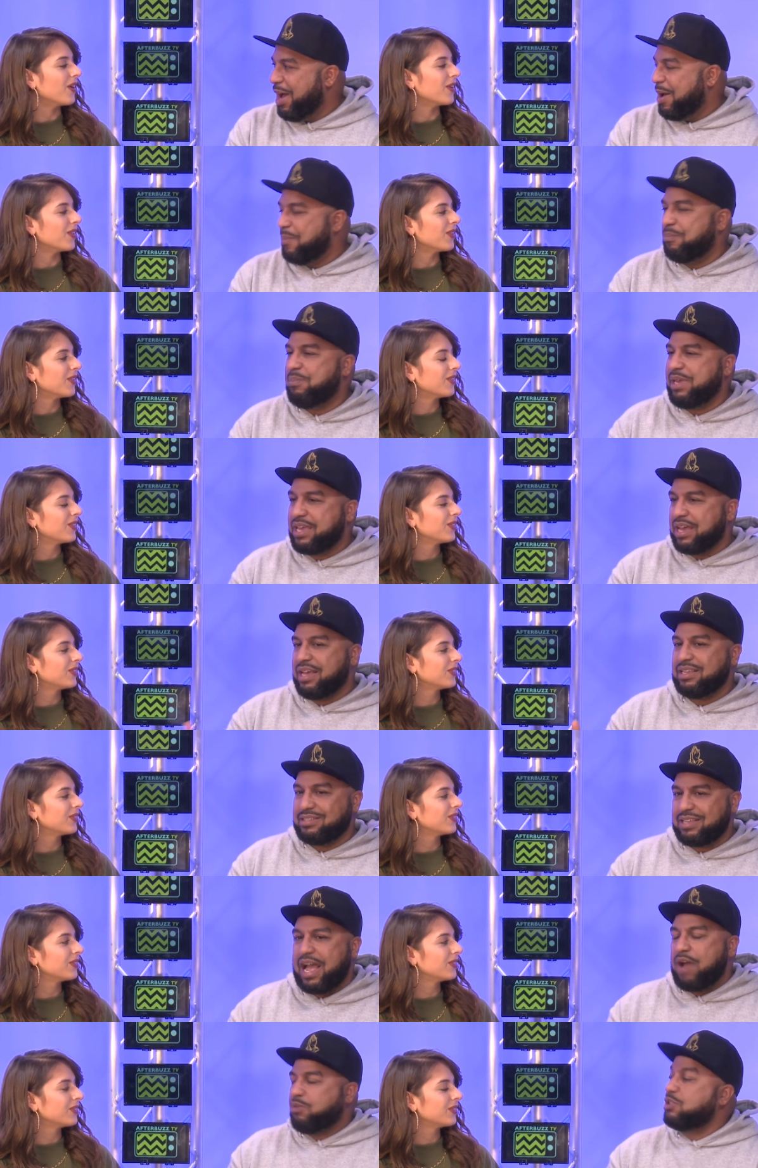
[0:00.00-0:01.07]
Speaker 1: um,
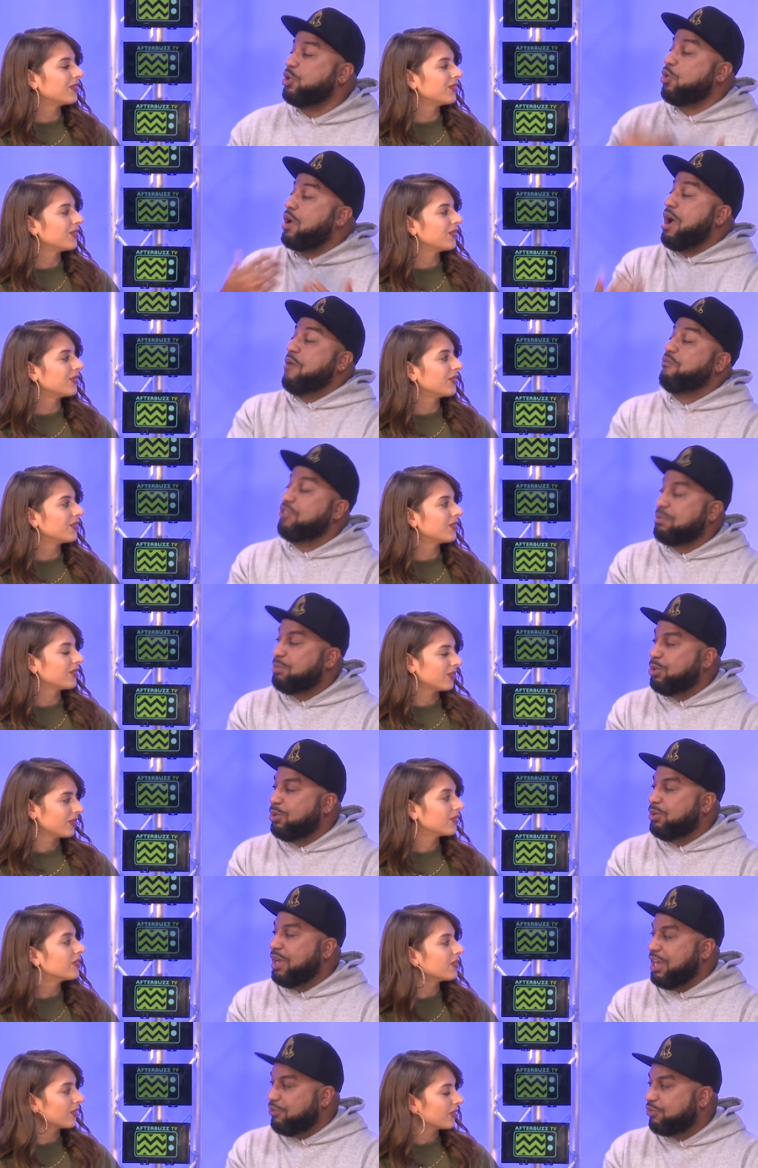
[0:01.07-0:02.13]
because I was so
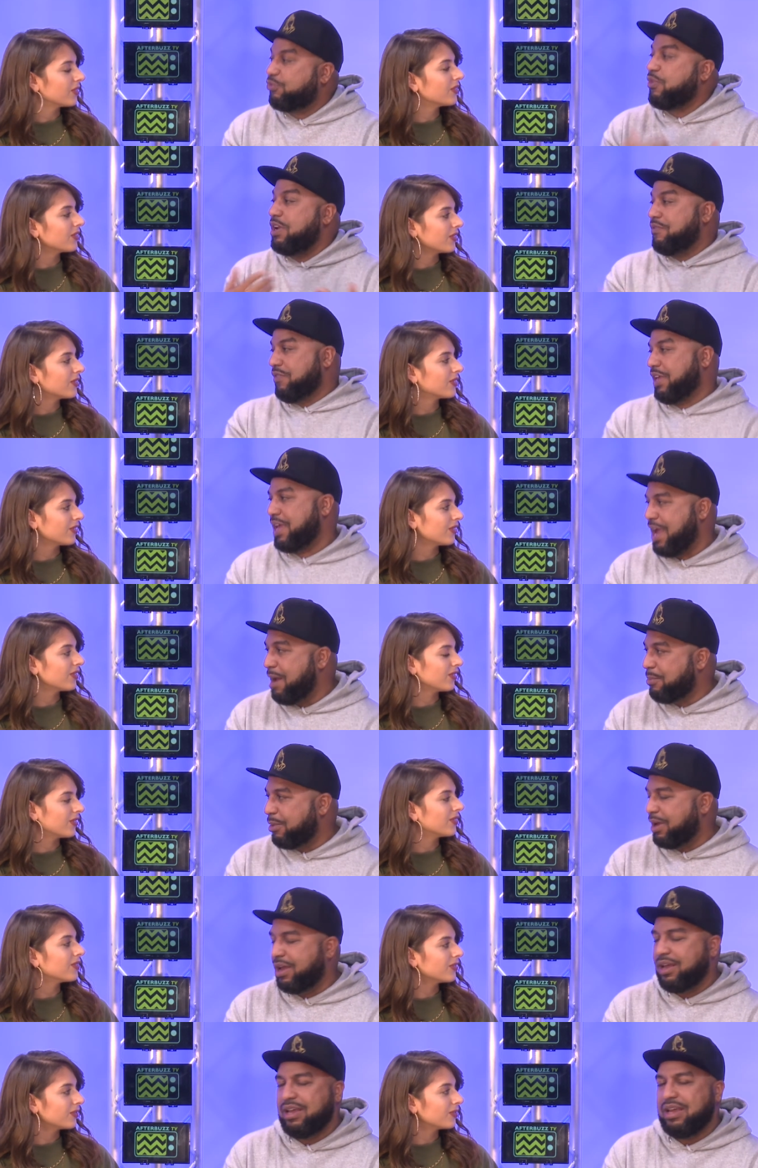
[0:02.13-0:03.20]
comfortable in front of the camera